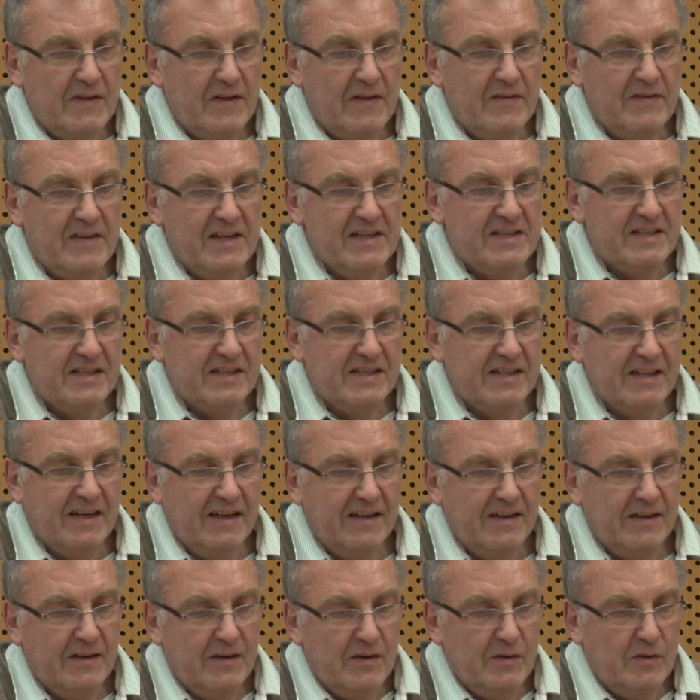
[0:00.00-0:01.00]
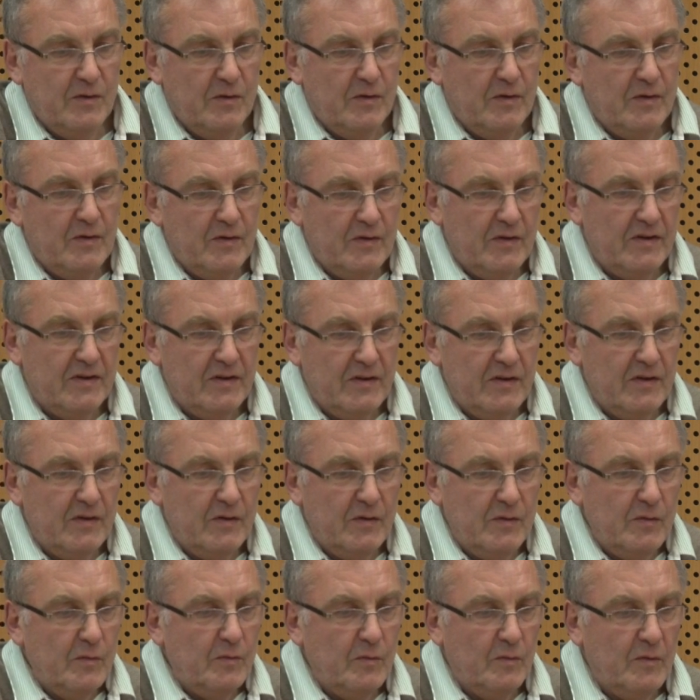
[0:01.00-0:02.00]
This
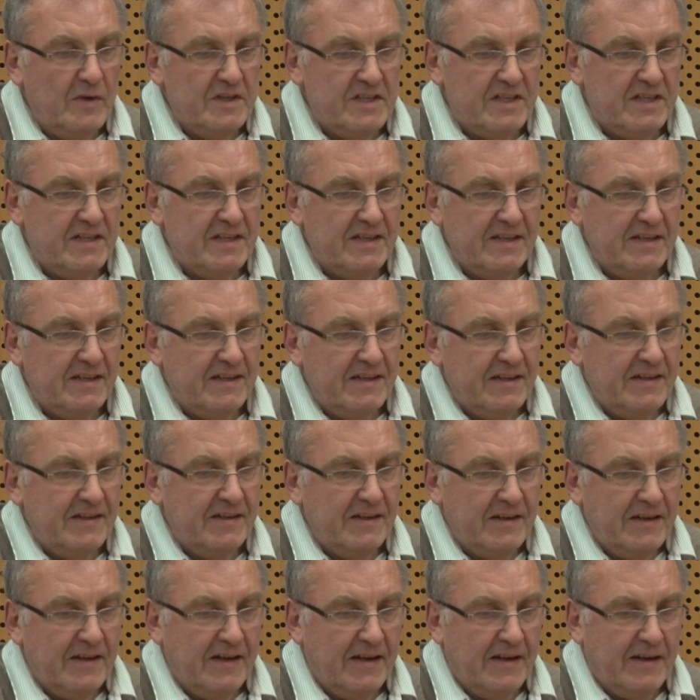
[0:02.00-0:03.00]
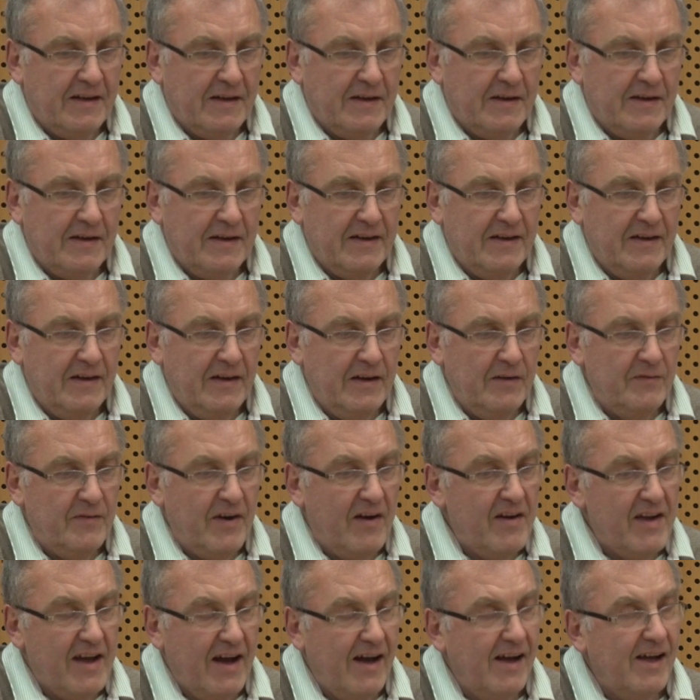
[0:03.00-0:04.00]
was a
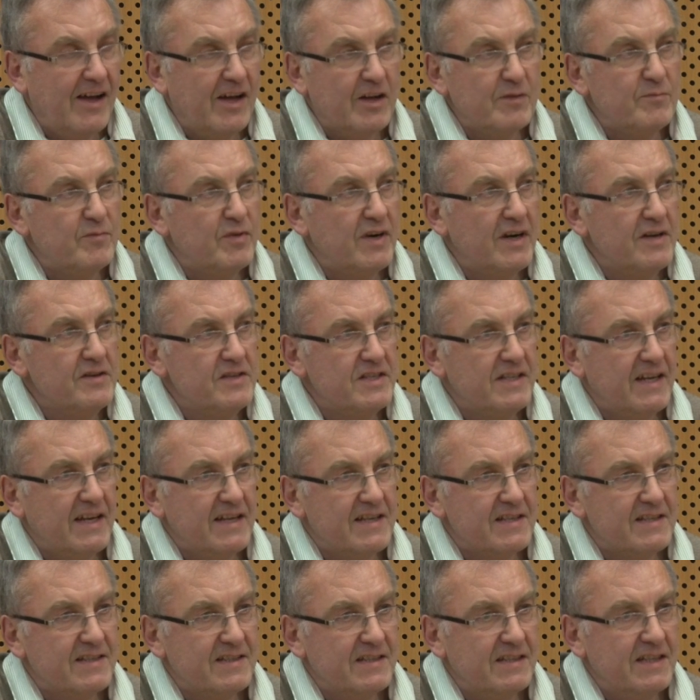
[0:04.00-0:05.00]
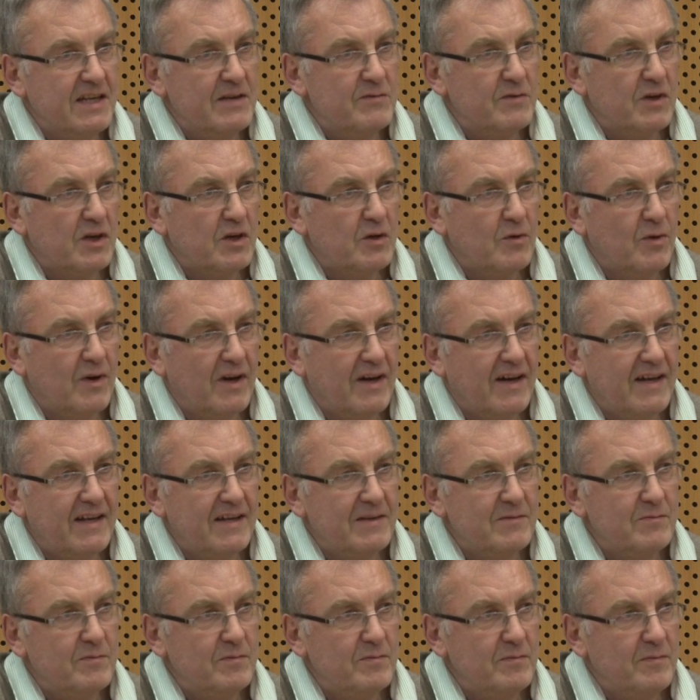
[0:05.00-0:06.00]
very hard process, and it
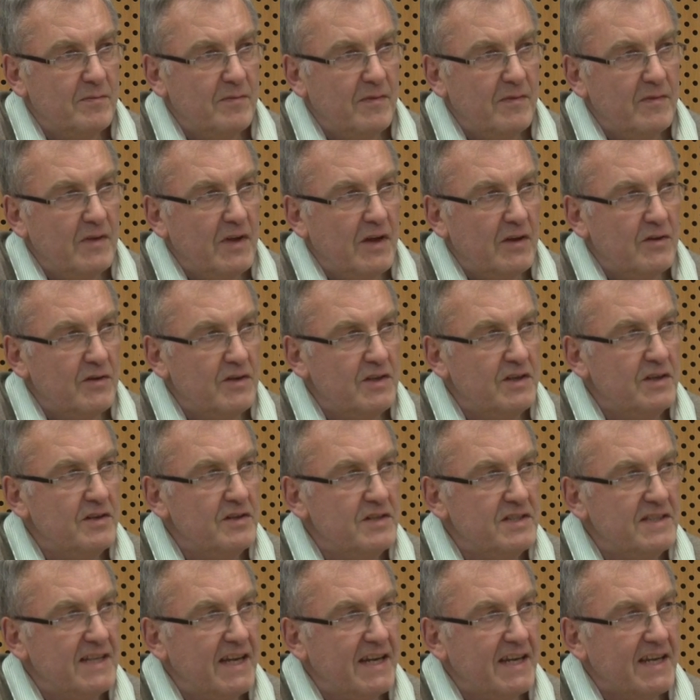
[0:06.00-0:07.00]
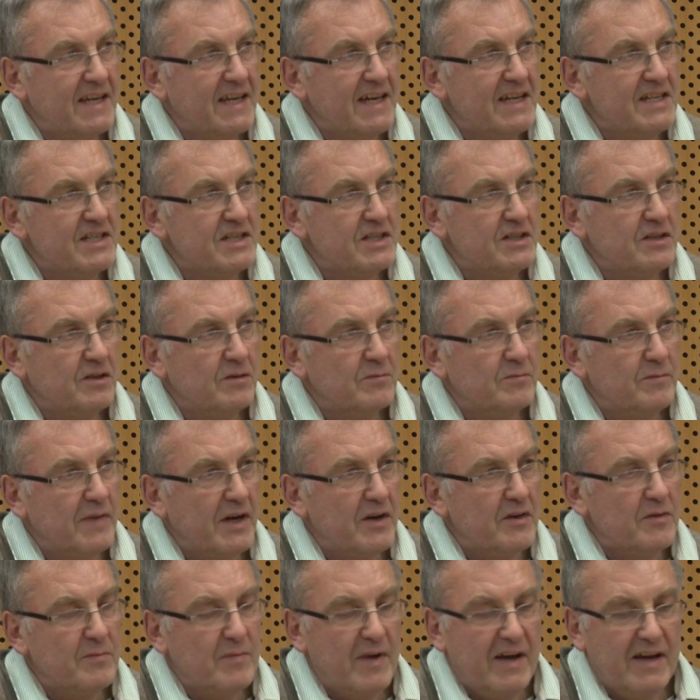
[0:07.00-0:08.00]
required, you know, huge dedication on
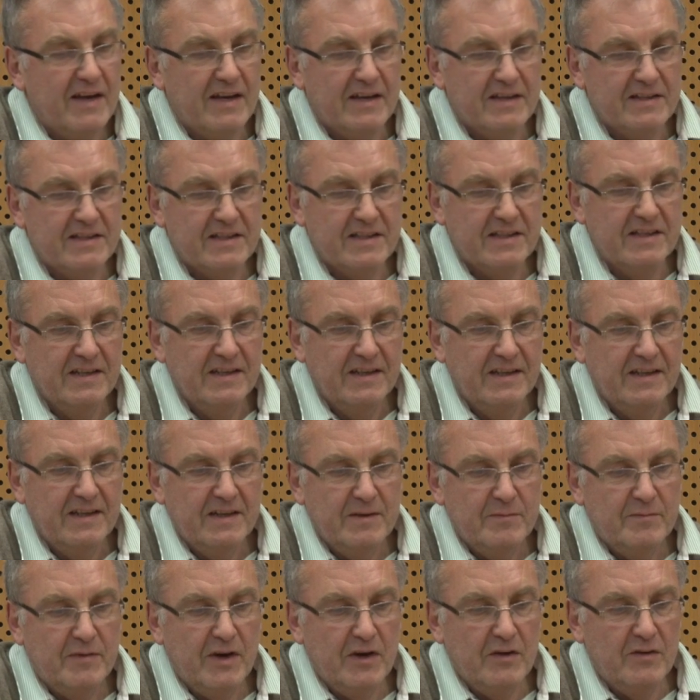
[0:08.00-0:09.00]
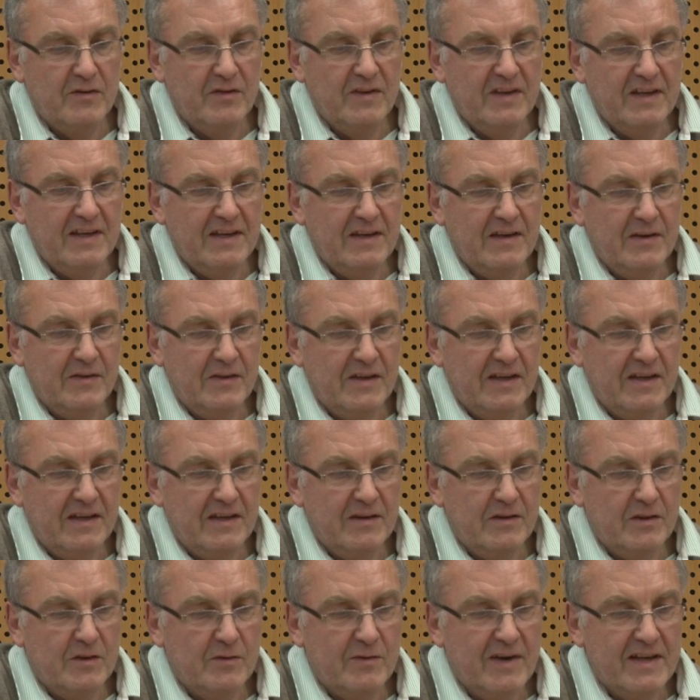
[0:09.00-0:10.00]
both parts, both
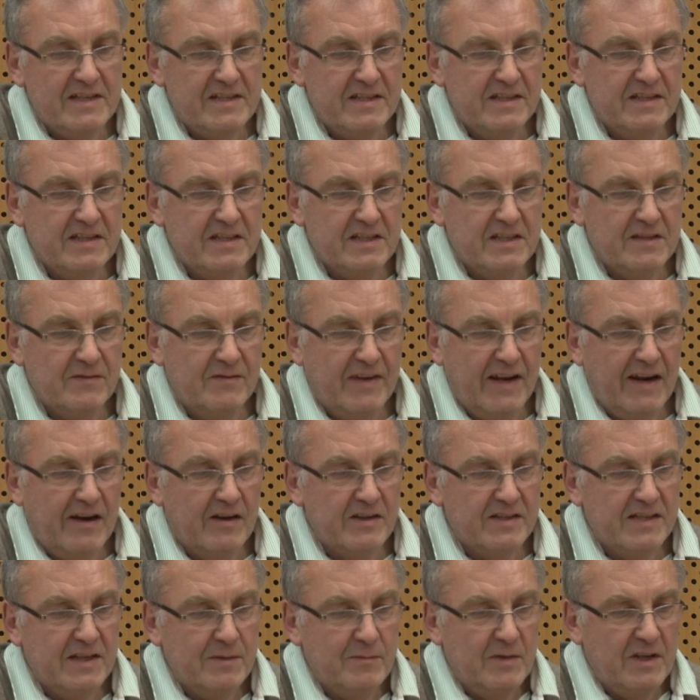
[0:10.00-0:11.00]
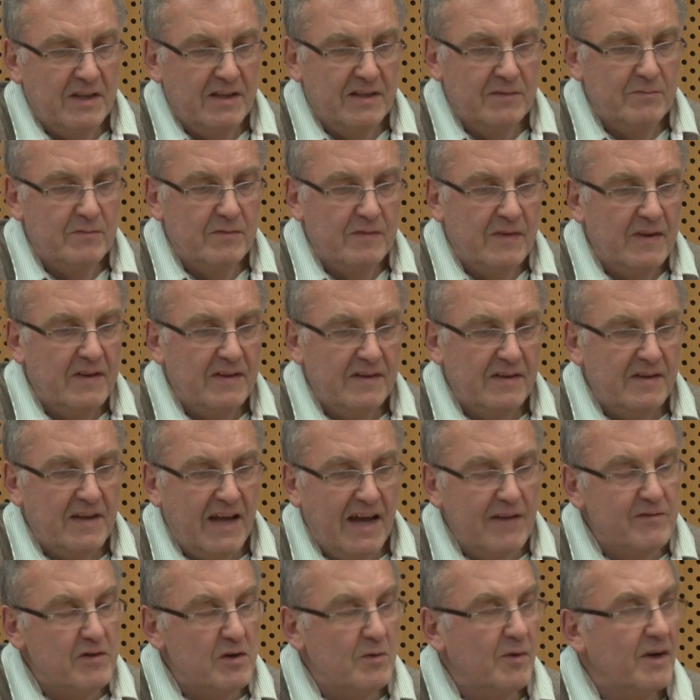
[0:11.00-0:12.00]
the residents of Leros. I mean,
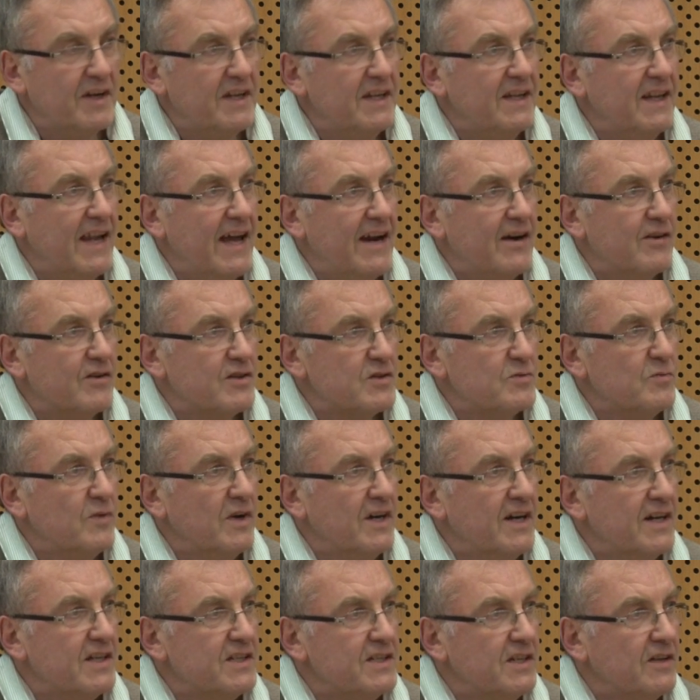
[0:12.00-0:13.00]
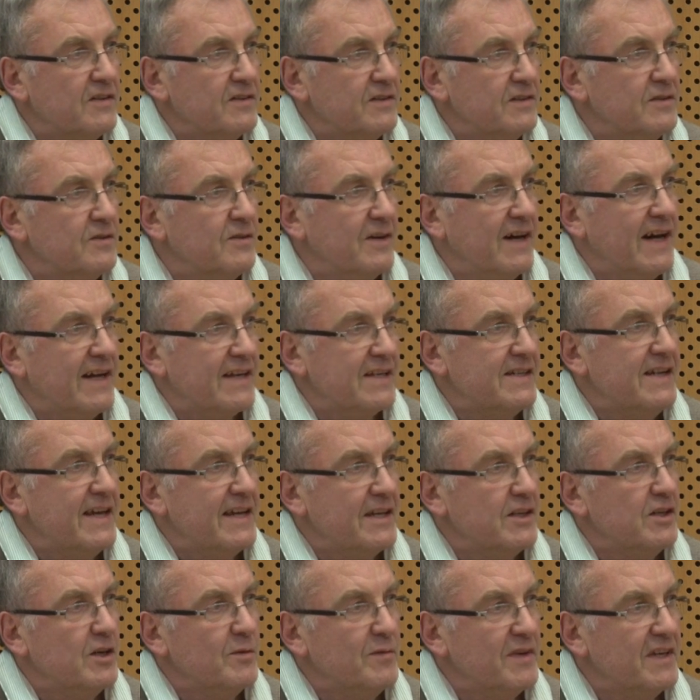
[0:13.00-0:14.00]
everyone in Leros worked on or had an
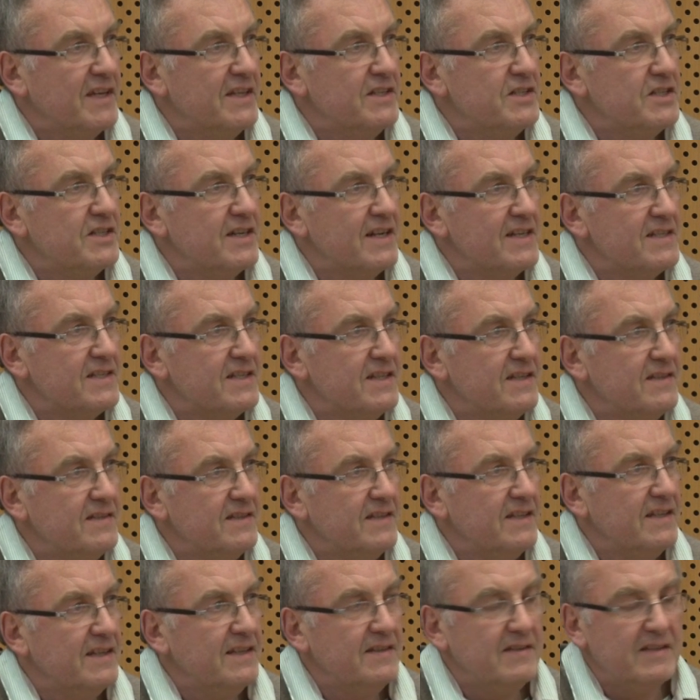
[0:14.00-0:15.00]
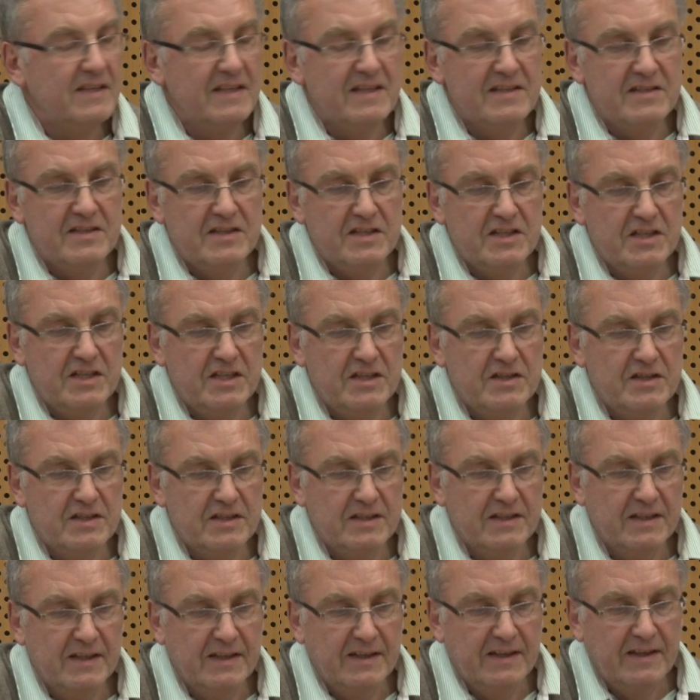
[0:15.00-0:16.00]
economic interest in the
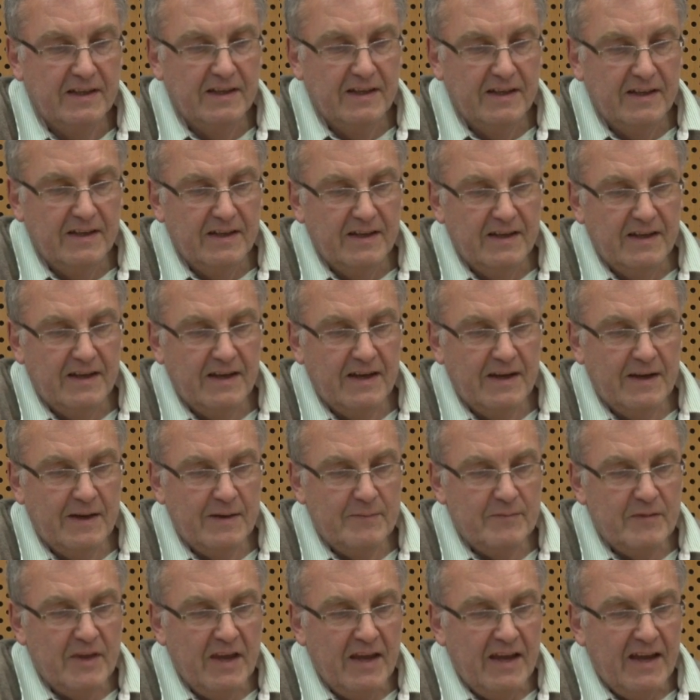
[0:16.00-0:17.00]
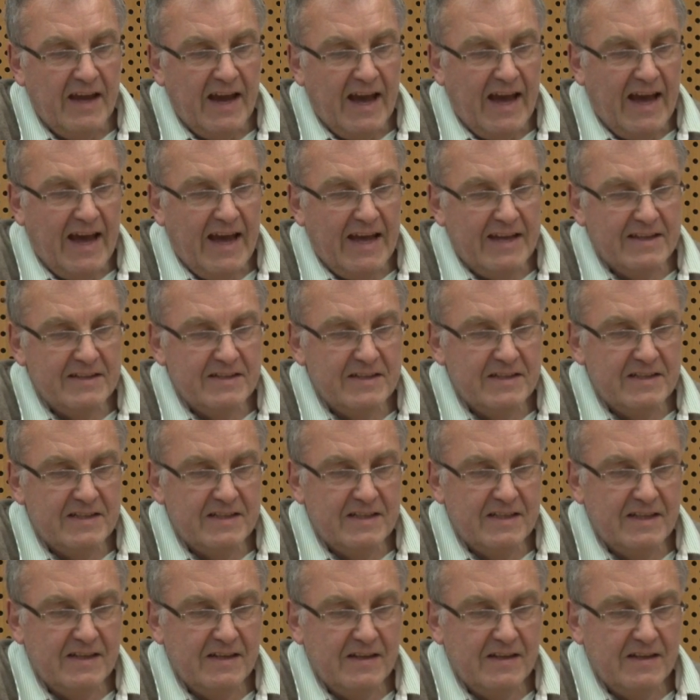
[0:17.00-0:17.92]
institution, and